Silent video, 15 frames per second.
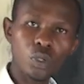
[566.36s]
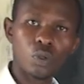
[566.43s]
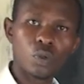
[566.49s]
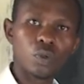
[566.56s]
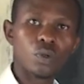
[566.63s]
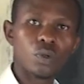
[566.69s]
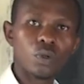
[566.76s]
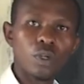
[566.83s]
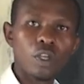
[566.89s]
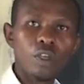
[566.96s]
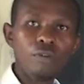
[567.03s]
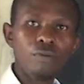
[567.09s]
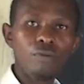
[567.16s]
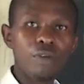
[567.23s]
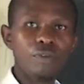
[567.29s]
to
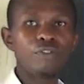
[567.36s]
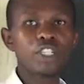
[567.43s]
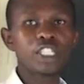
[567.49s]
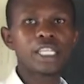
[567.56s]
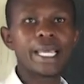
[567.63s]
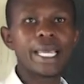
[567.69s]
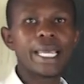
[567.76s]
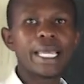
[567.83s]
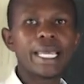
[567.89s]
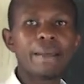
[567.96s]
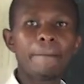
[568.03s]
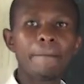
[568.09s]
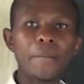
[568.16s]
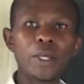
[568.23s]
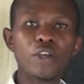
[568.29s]

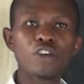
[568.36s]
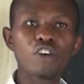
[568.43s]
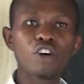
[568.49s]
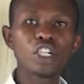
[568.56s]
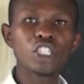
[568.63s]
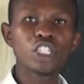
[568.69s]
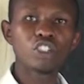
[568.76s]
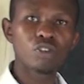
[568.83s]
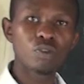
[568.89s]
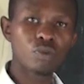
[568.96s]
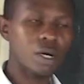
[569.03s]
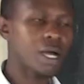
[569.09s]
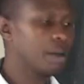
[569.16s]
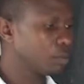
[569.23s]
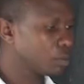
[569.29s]
50
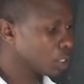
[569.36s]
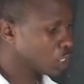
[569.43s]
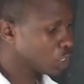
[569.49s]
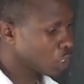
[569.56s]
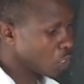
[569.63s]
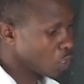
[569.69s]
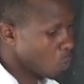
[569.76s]
million grams,